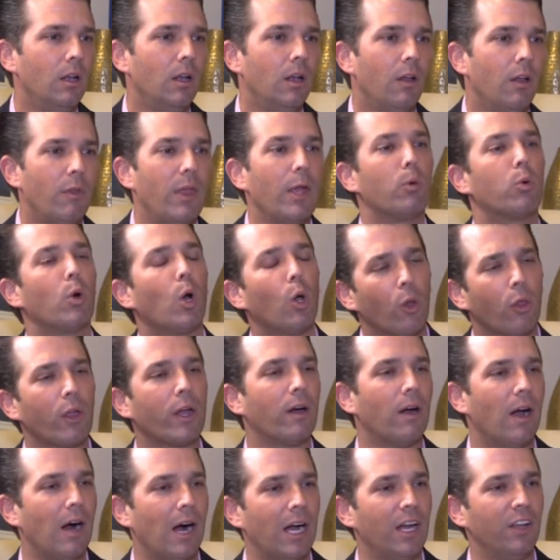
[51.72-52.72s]
they roll
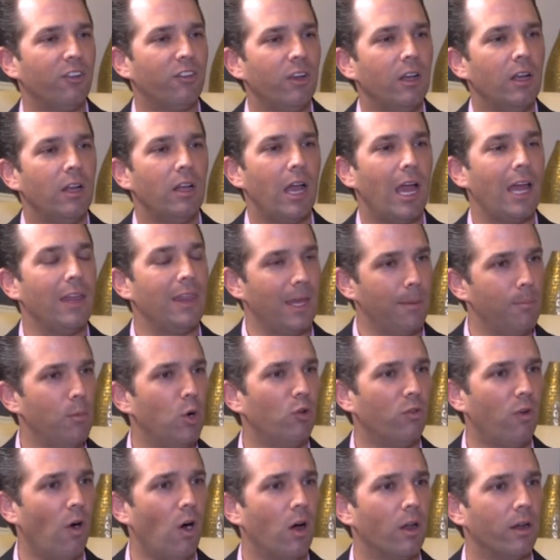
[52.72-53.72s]
their eyes, and they
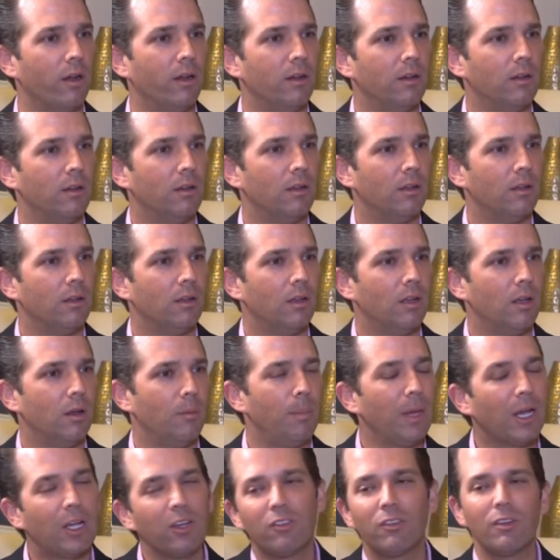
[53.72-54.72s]
move on
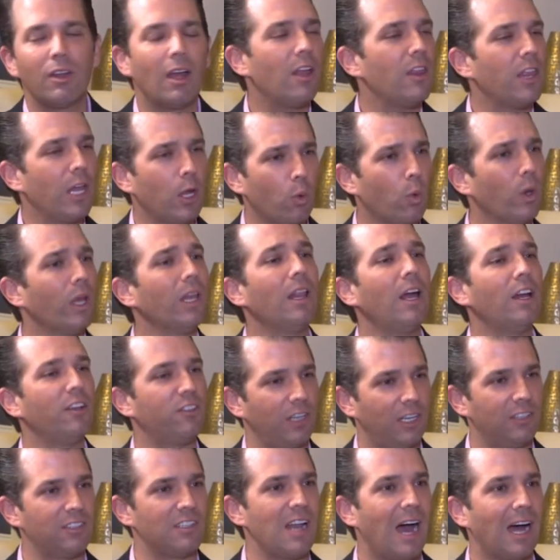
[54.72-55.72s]
because they realize
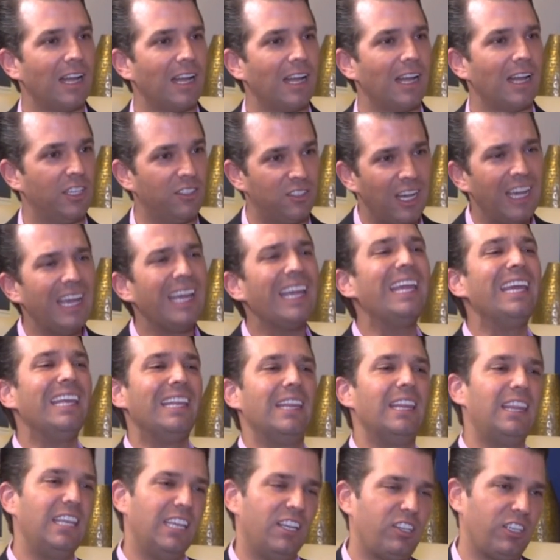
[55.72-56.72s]
it's nonsense
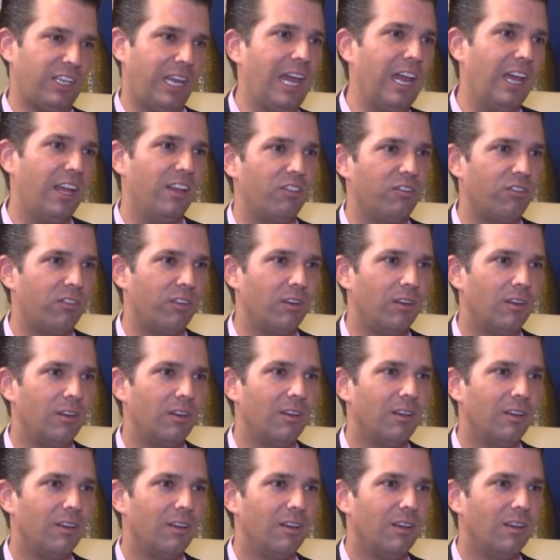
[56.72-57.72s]
in this case.
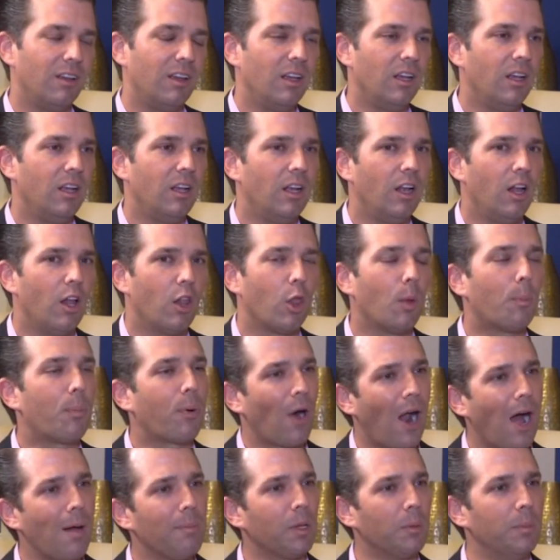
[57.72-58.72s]
The
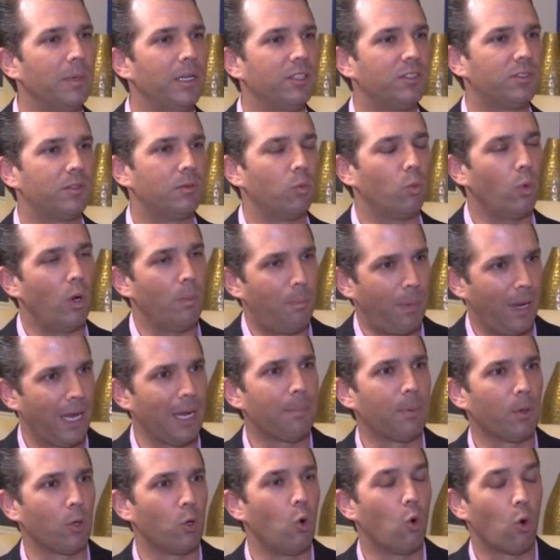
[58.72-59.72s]
problem is when
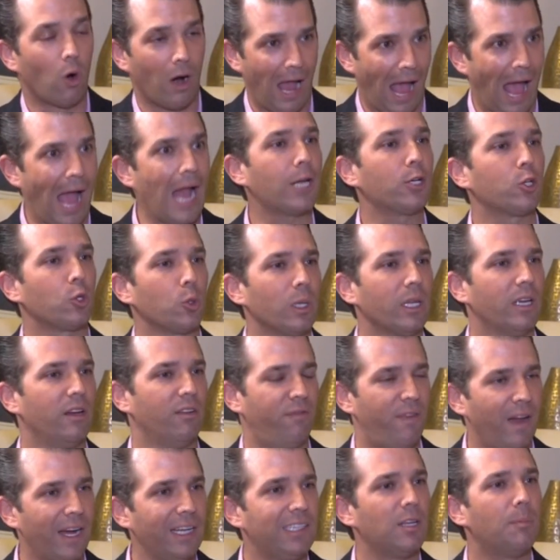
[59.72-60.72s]
people who are actually
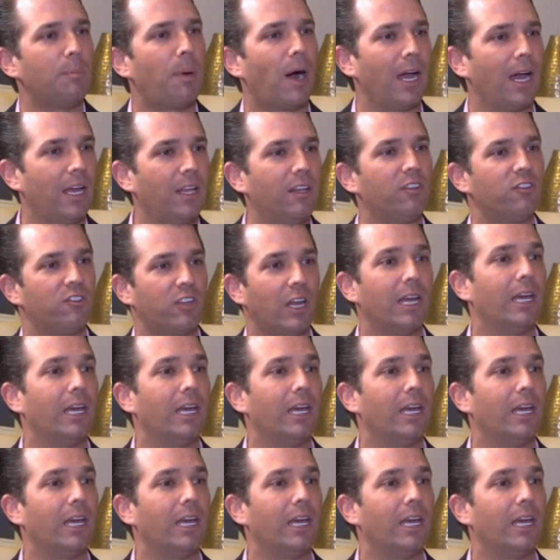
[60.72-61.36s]
affected by it say